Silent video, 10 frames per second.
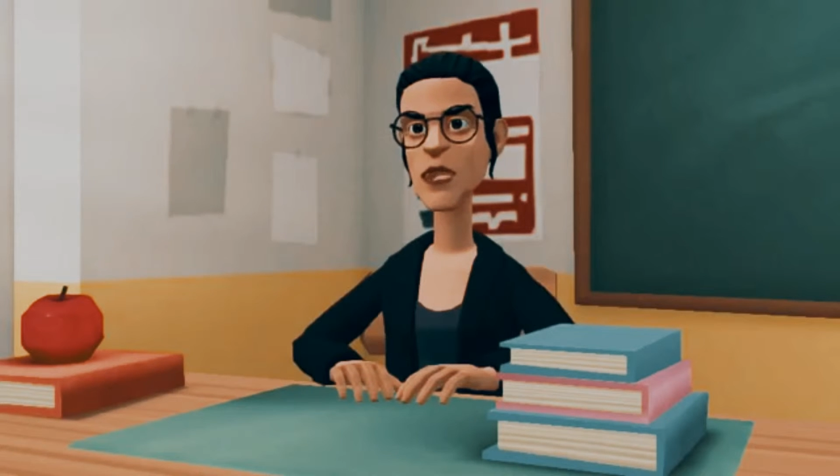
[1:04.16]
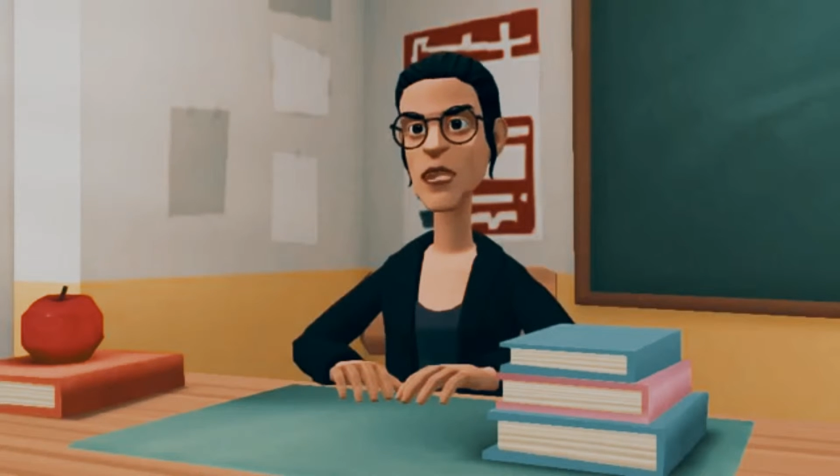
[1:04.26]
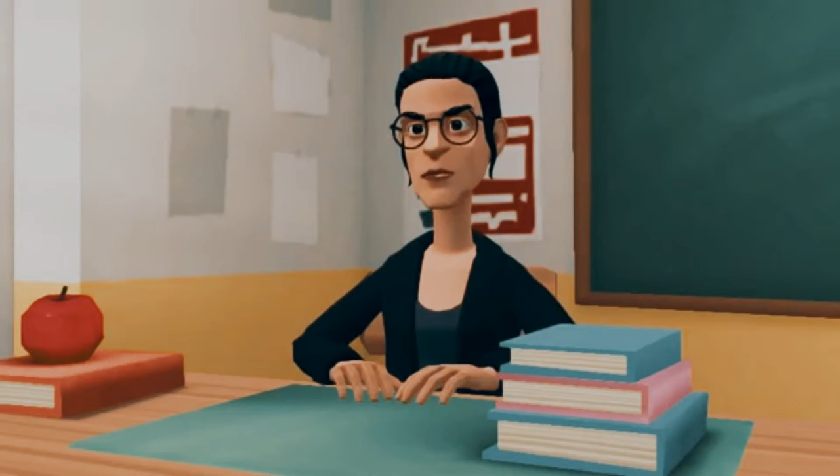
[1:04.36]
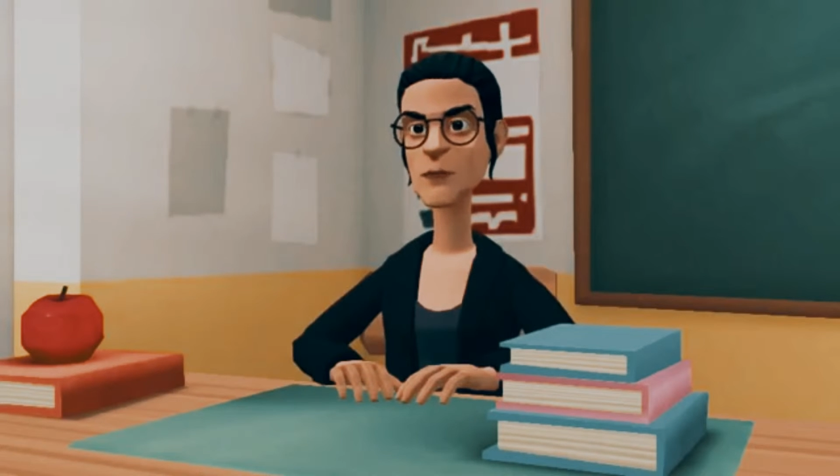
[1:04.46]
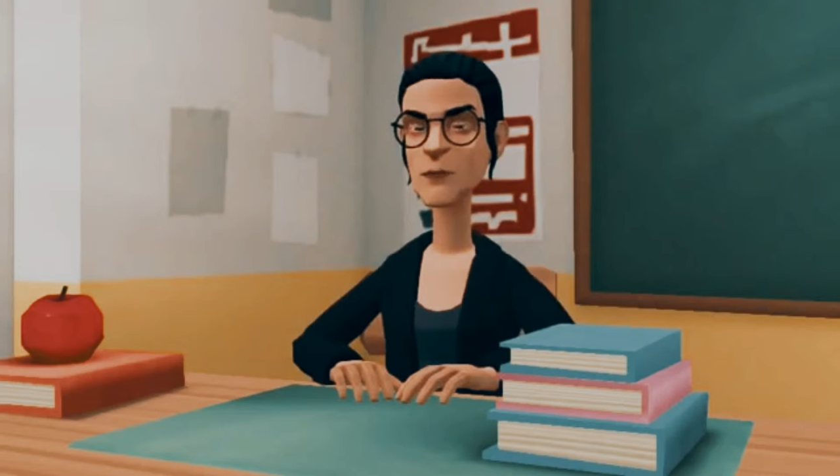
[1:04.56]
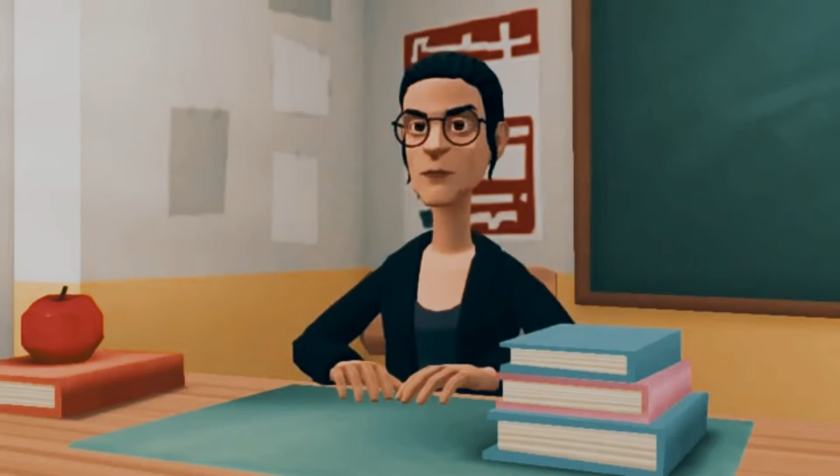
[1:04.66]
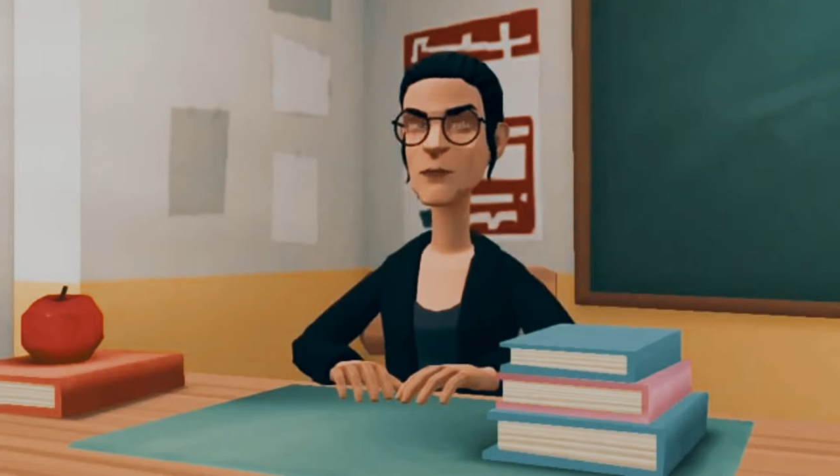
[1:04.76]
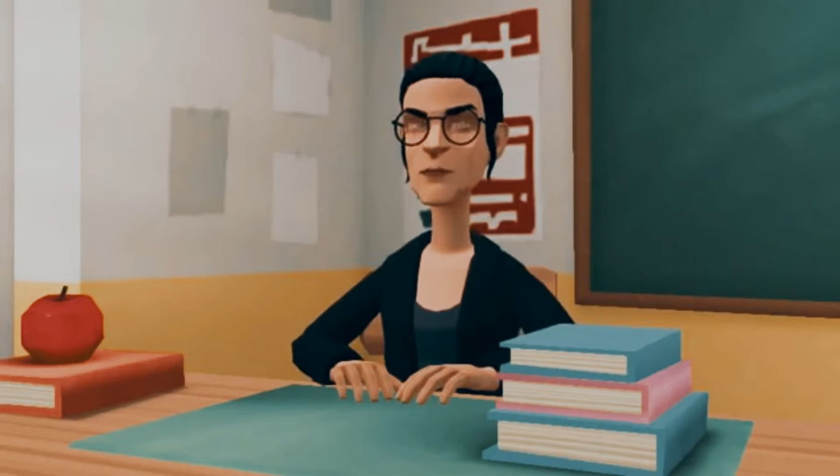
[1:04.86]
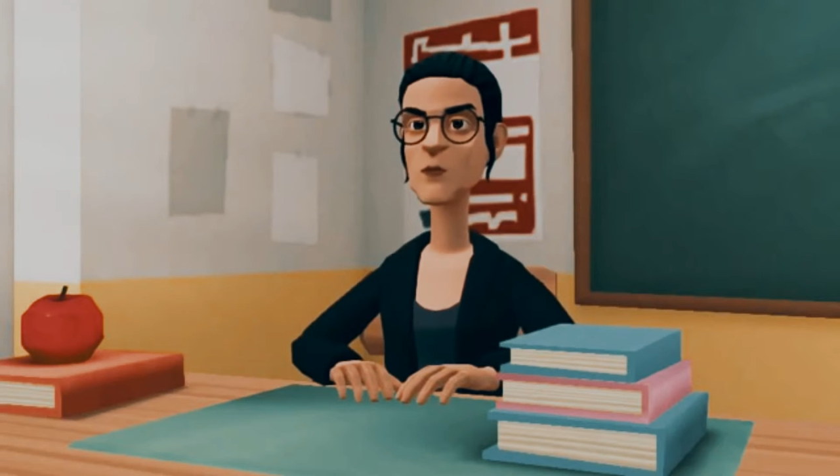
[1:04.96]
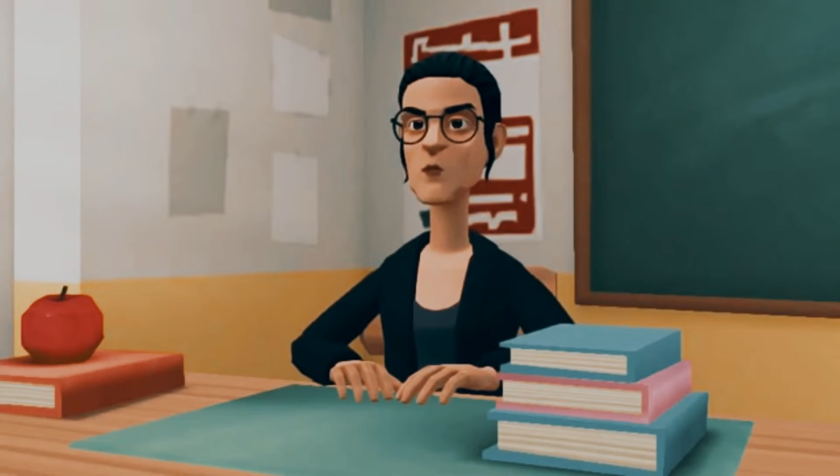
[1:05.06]
feel.
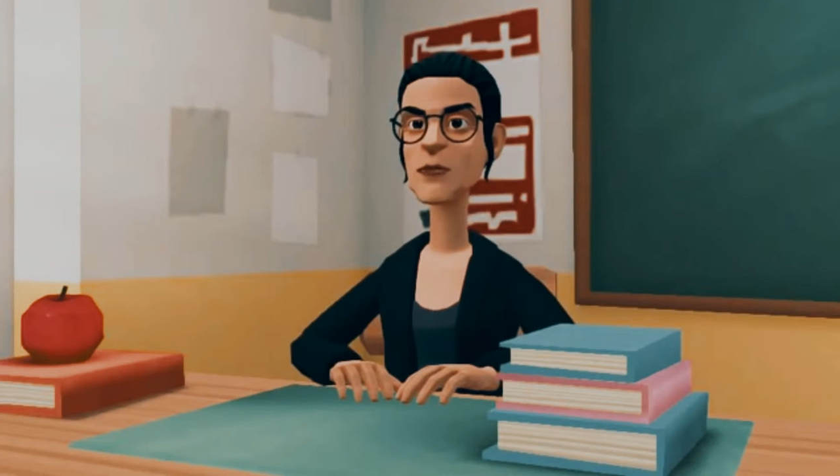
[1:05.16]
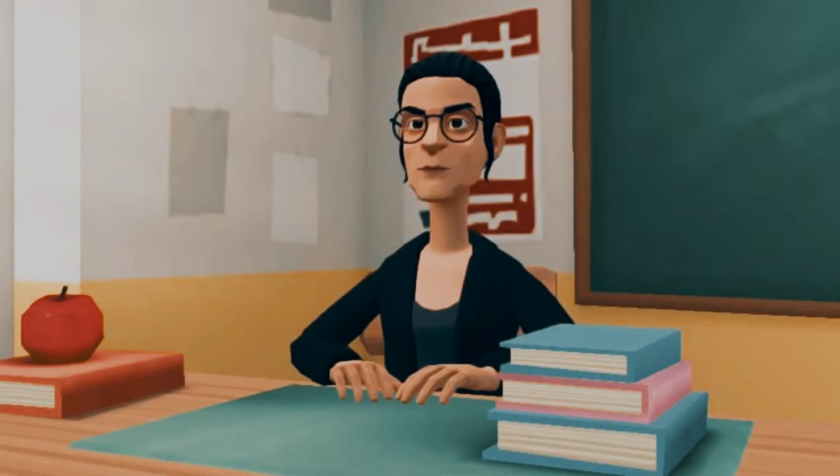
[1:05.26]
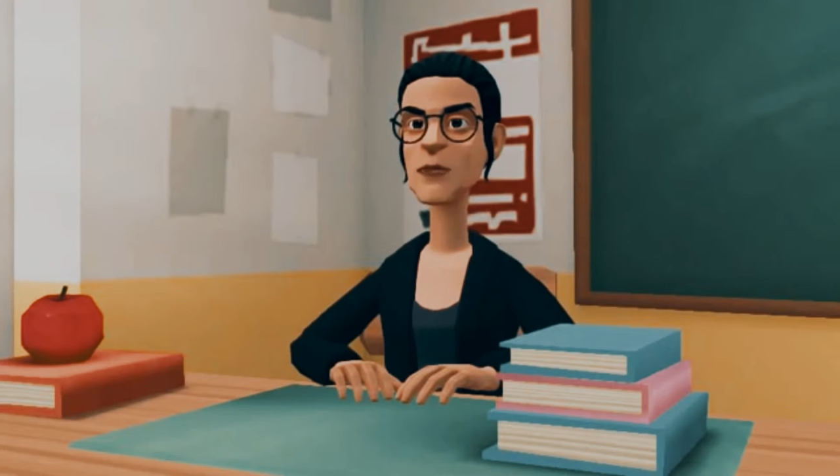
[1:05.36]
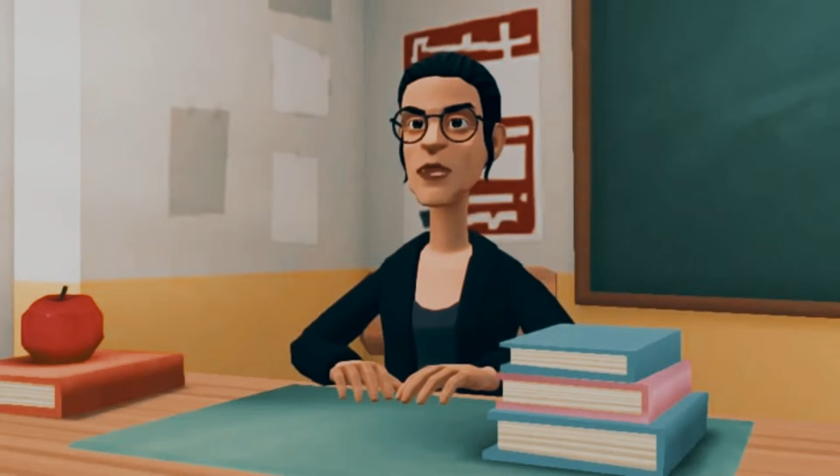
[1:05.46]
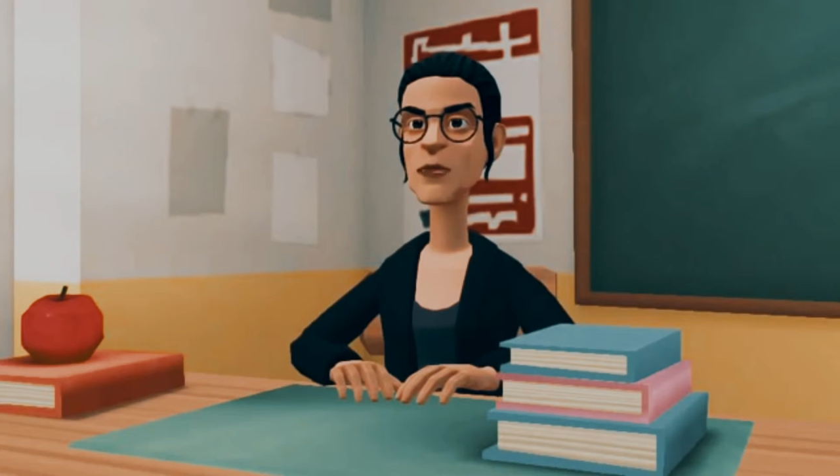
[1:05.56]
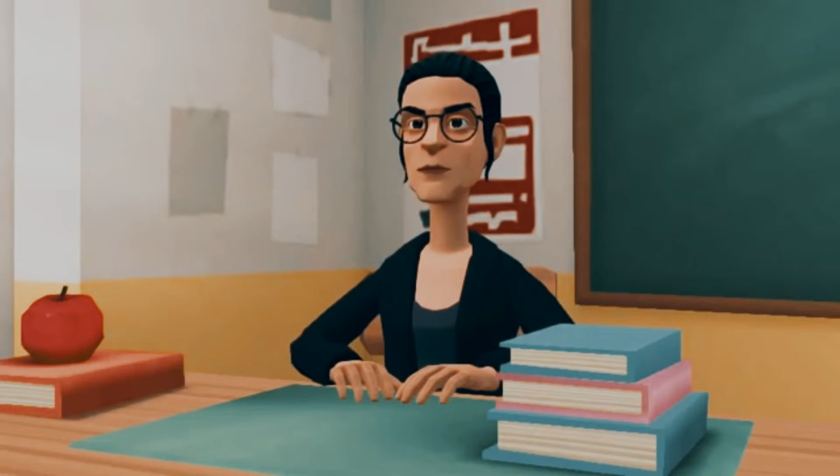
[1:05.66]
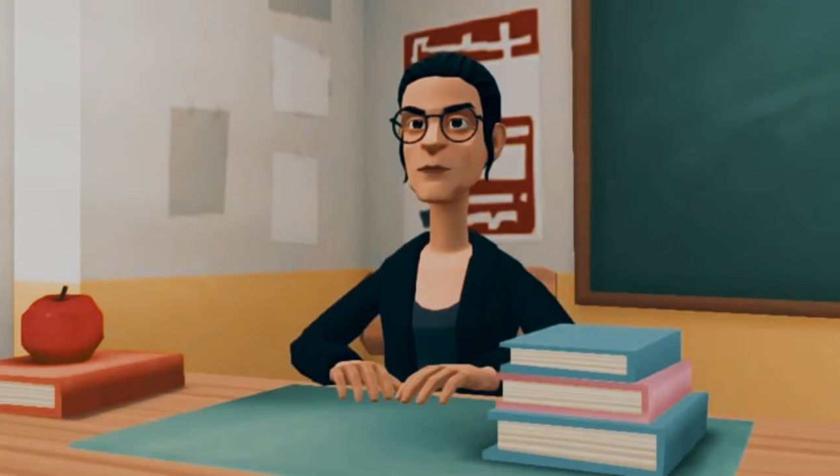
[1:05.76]
So stop it.